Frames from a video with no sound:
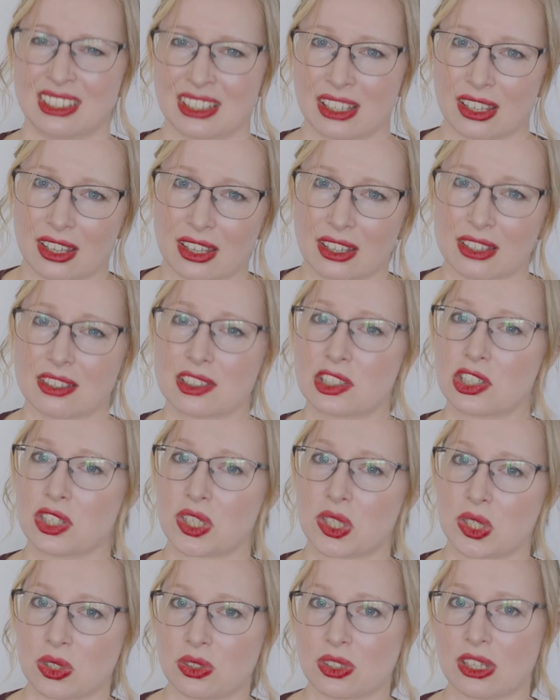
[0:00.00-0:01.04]
Yeah,
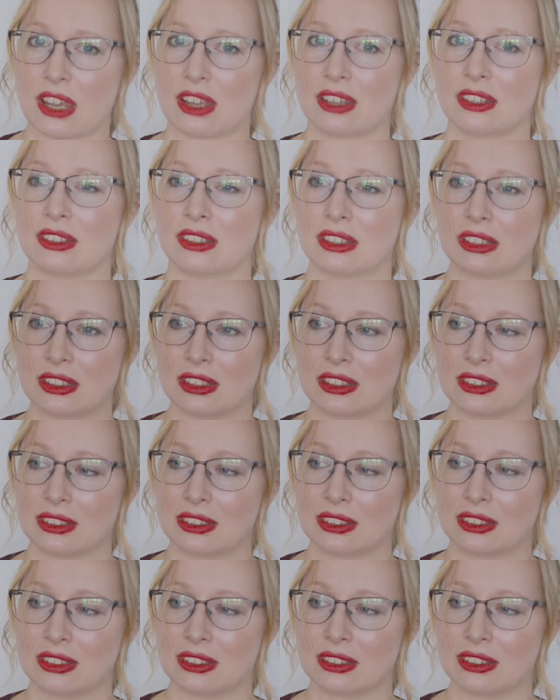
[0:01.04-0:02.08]
just to
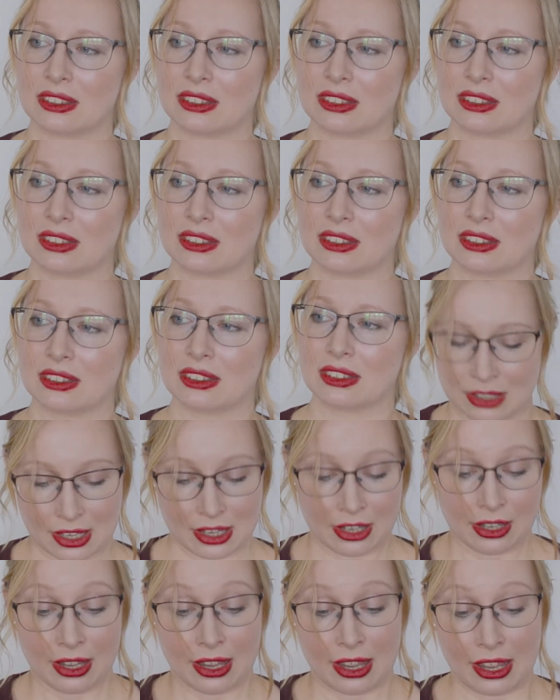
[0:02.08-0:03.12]
10.
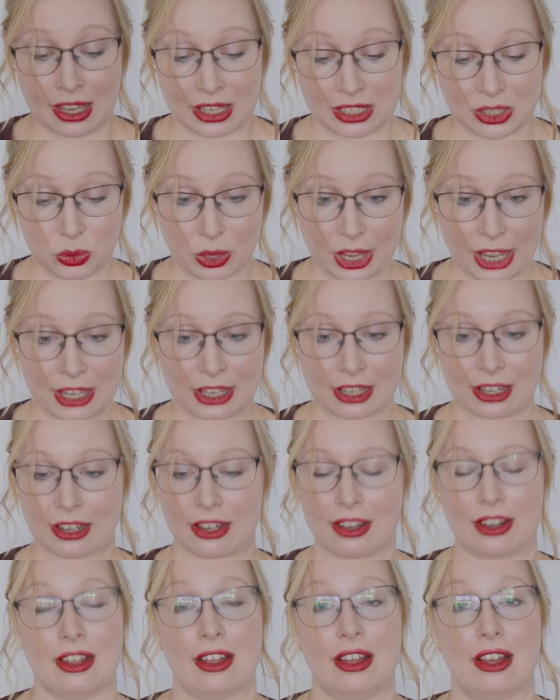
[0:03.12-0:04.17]
Anyway,
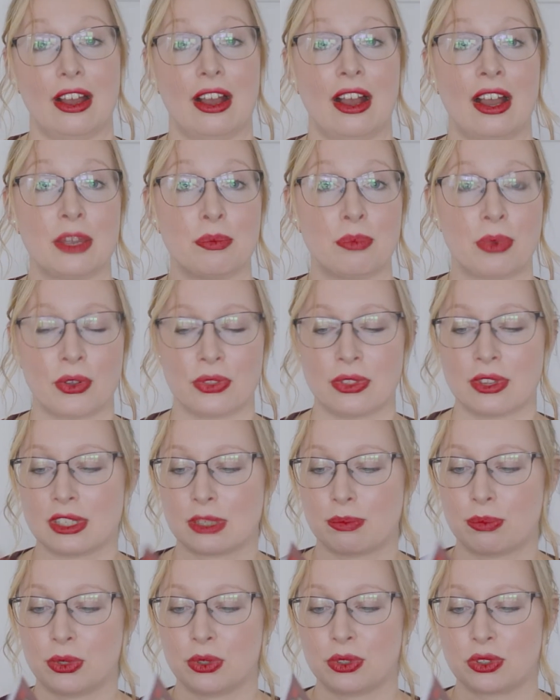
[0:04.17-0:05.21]
I bought
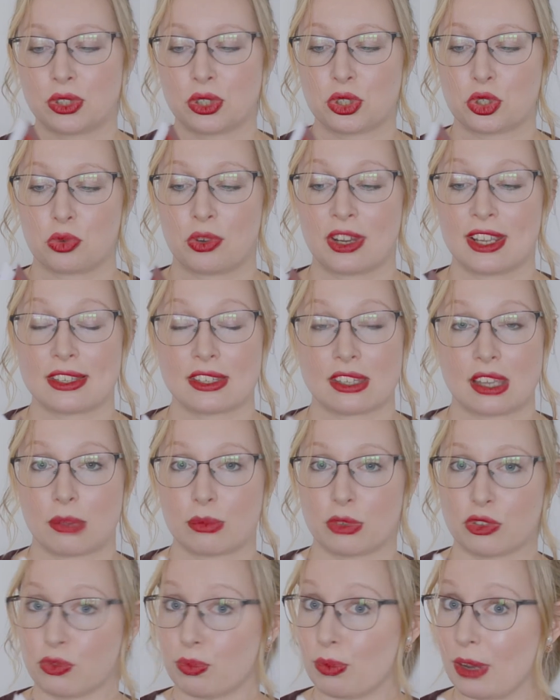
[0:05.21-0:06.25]
this book to train
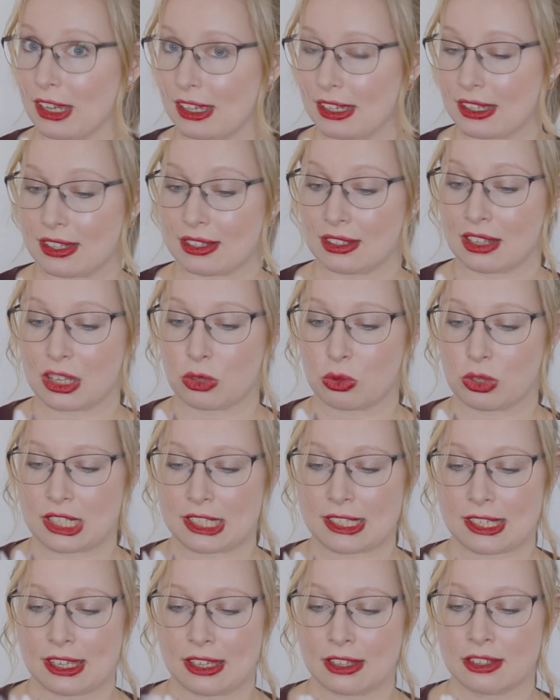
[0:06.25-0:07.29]
some of my language
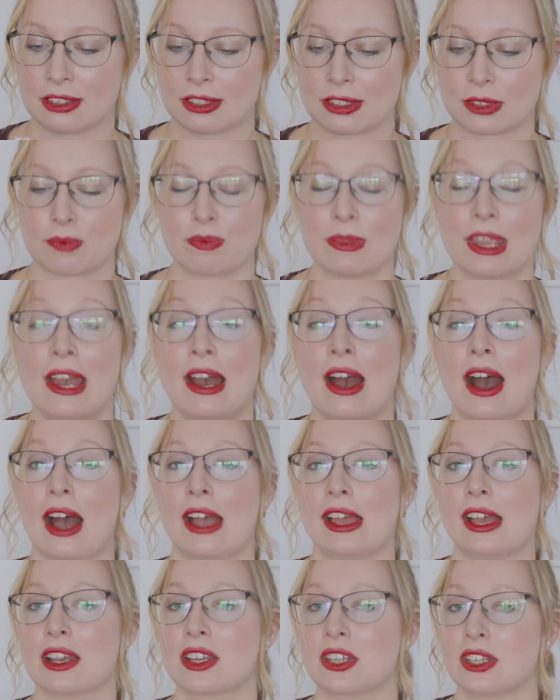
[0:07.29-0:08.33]
skills.
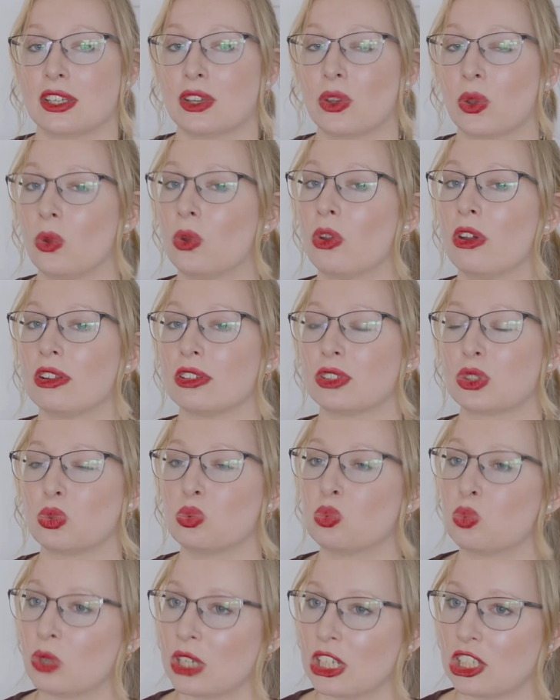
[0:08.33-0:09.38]
I actually googled
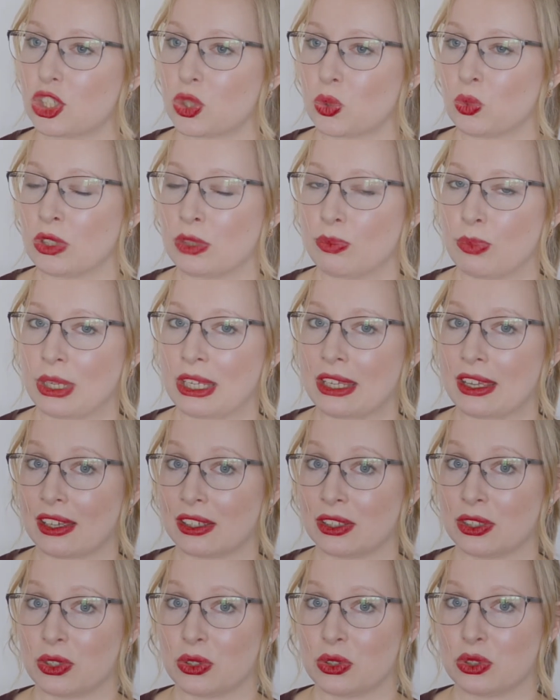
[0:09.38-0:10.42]
which would be
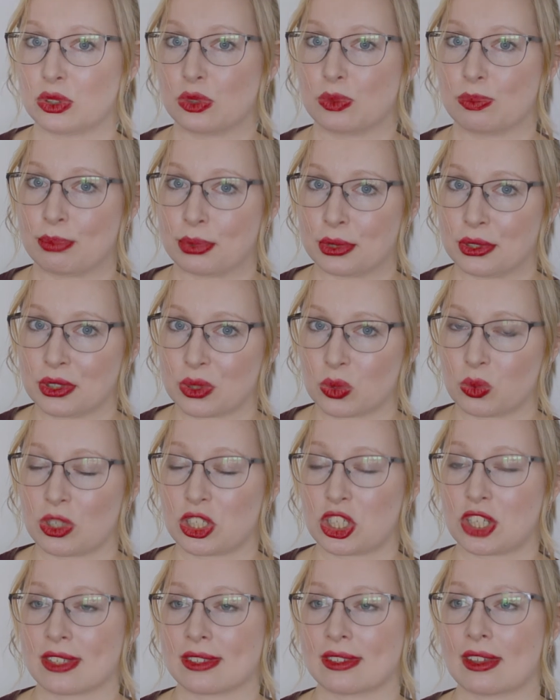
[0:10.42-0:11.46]
a good book,
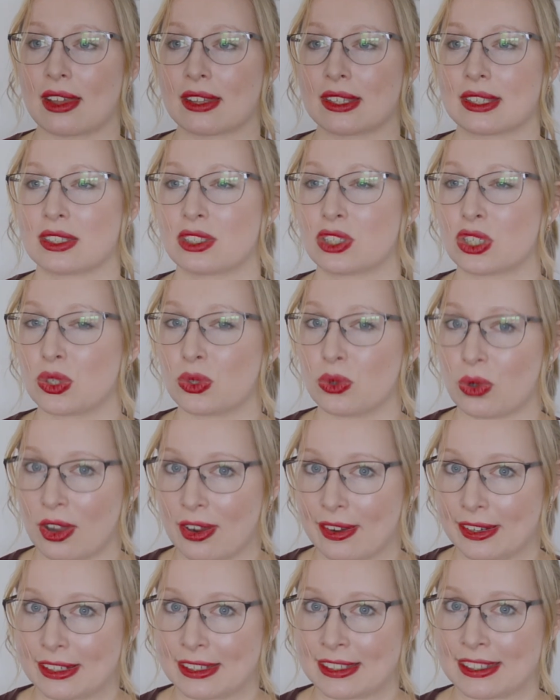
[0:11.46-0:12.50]
which is not too
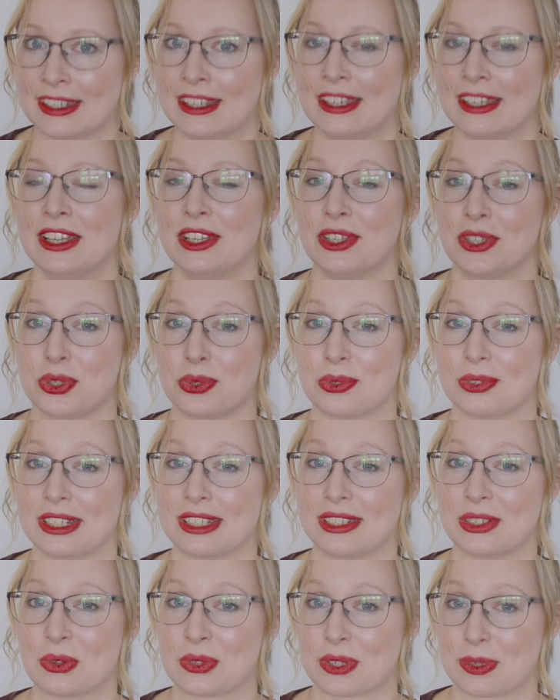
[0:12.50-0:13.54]
hard to
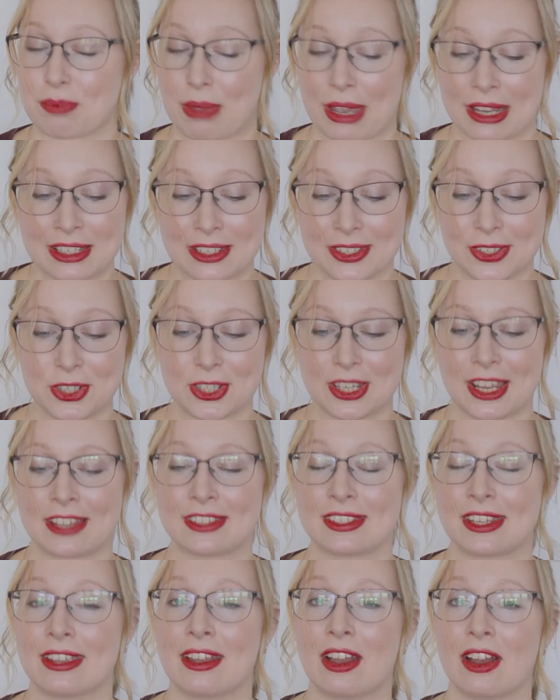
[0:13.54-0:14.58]
read on Spanish,
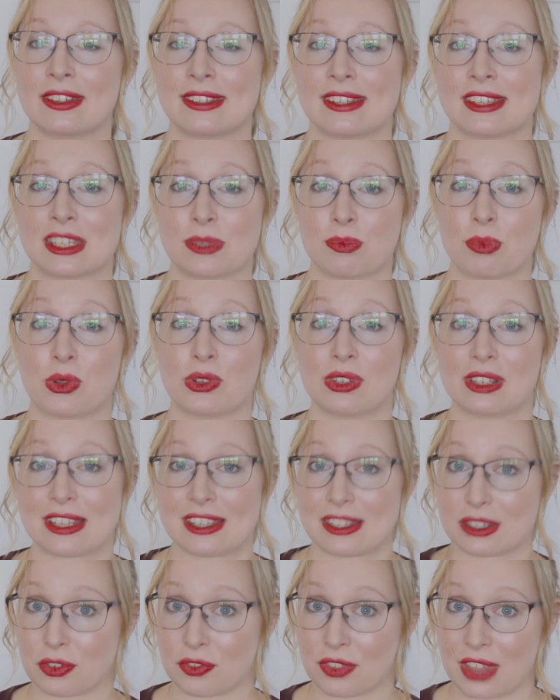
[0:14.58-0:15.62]
and I got a small
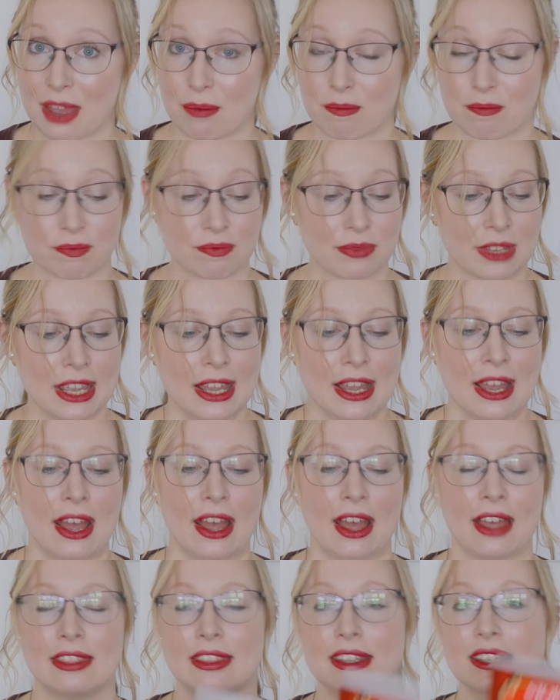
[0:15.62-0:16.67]
list of them.
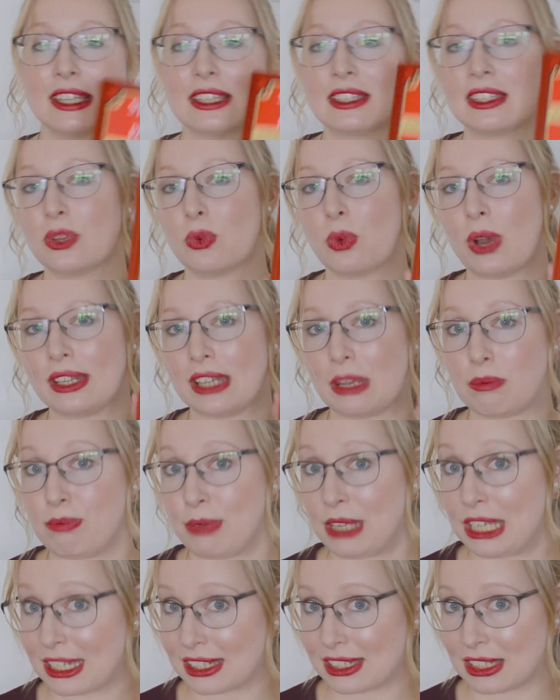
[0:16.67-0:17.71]
And this is the one I
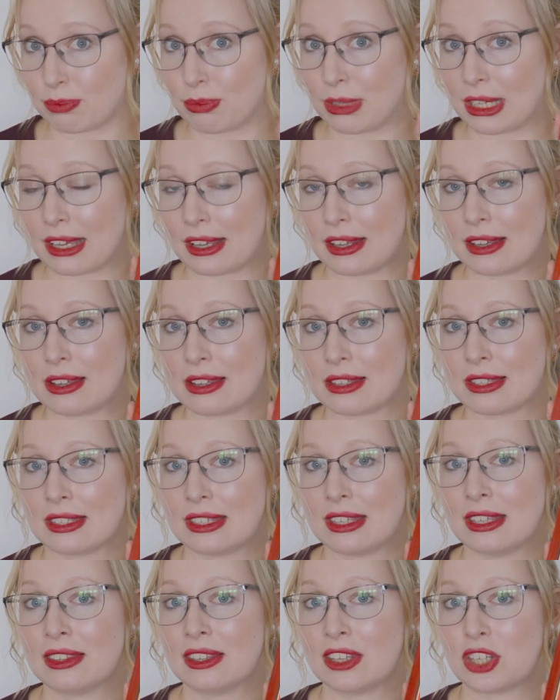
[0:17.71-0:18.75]
picked
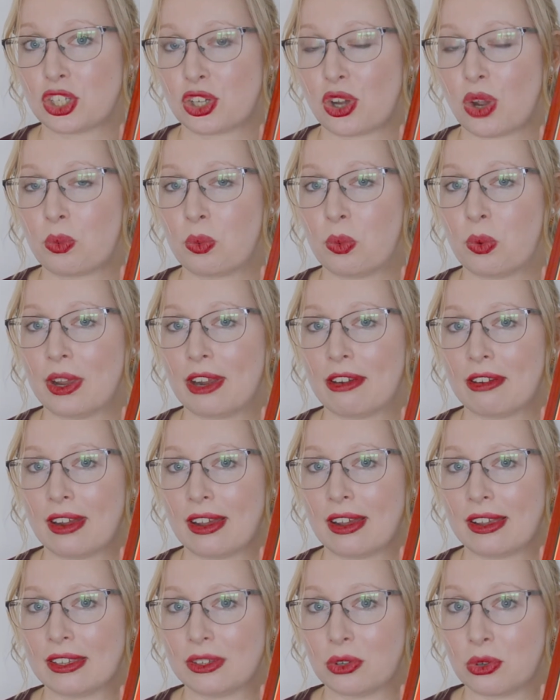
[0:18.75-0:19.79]
because in the shop where
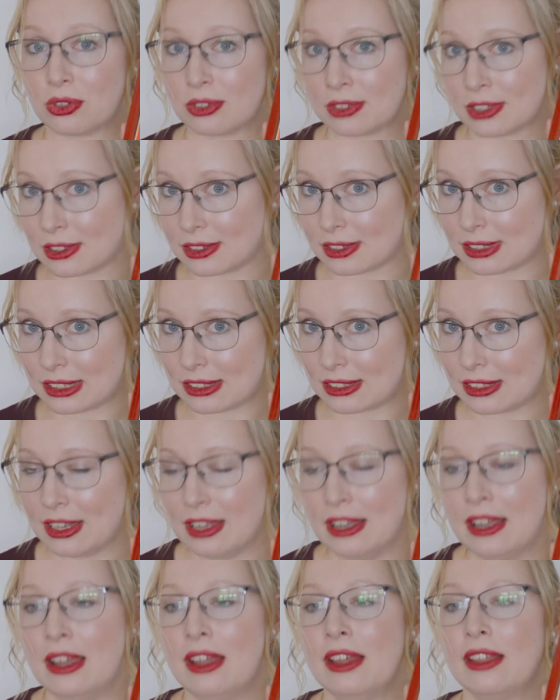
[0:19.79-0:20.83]
I ordered,
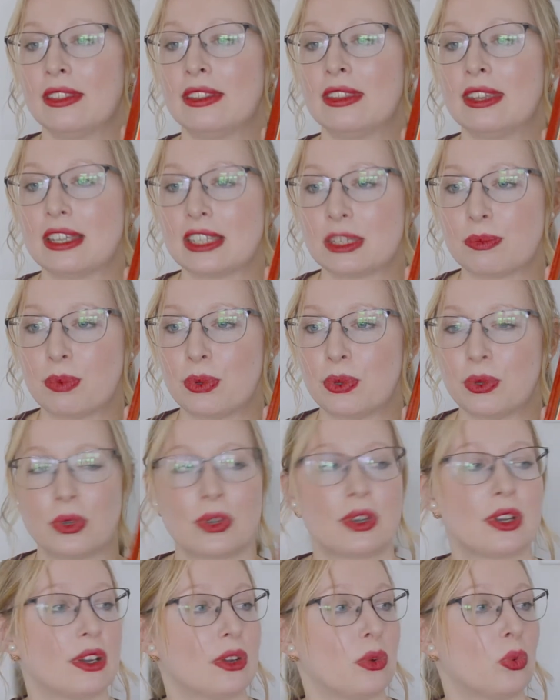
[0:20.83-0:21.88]
this
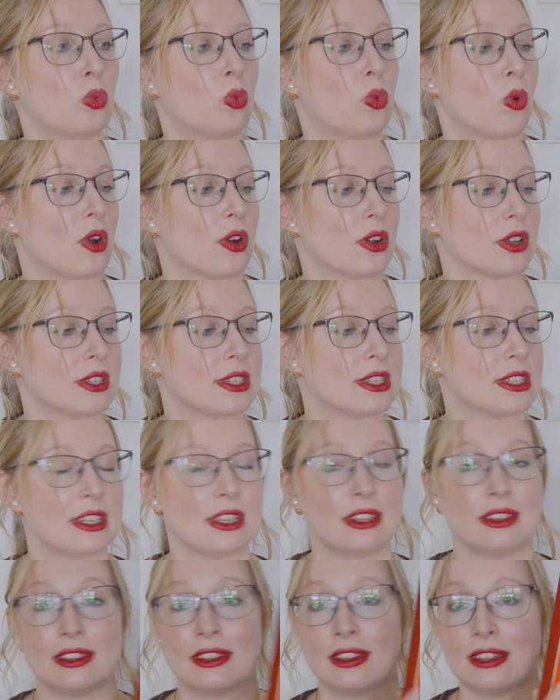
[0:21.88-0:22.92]
book was
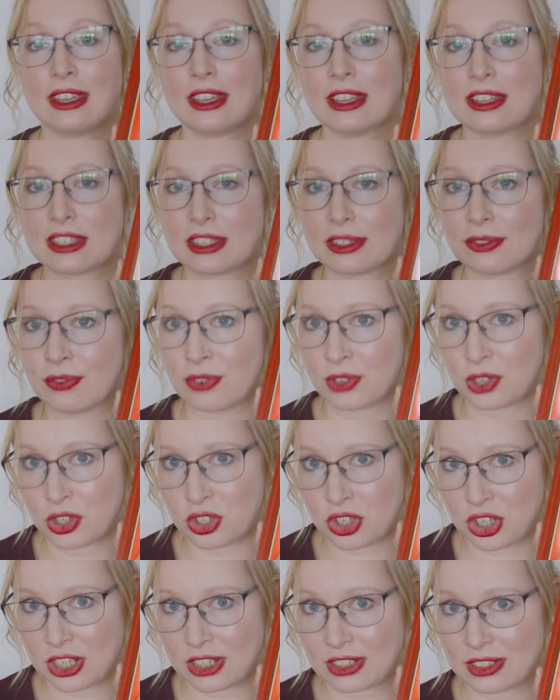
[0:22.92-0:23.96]
in this
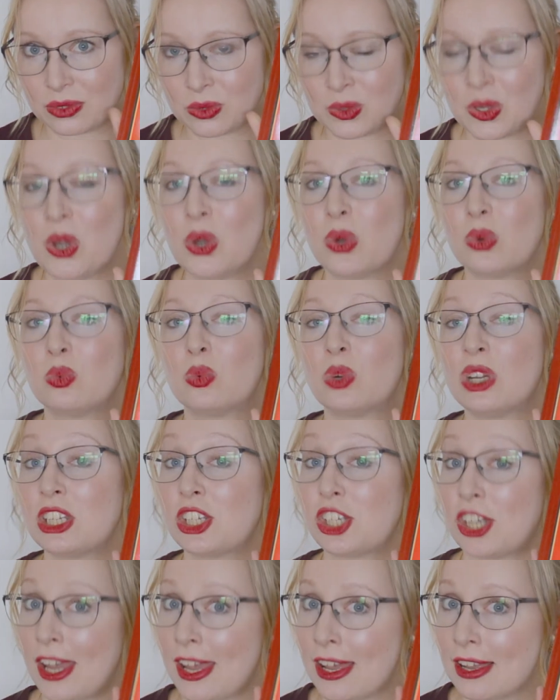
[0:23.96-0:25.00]
version,
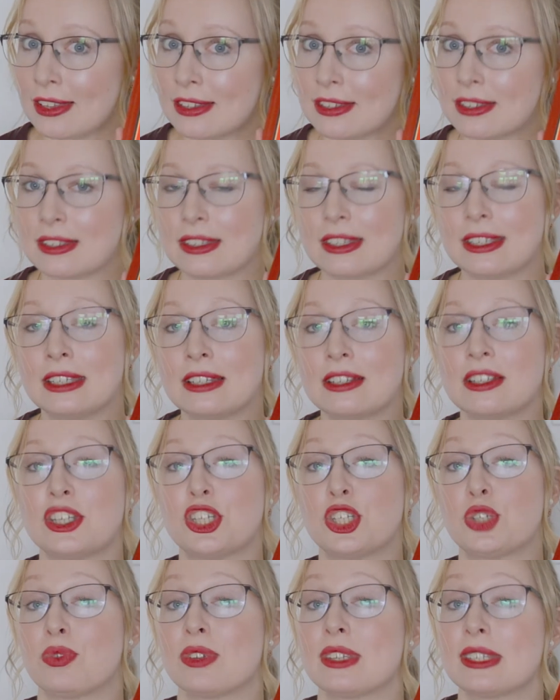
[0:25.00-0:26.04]
which has
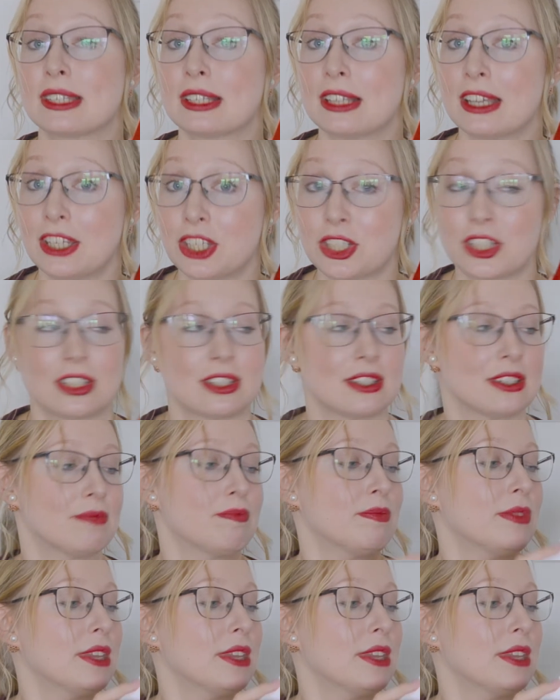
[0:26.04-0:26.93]
English translation.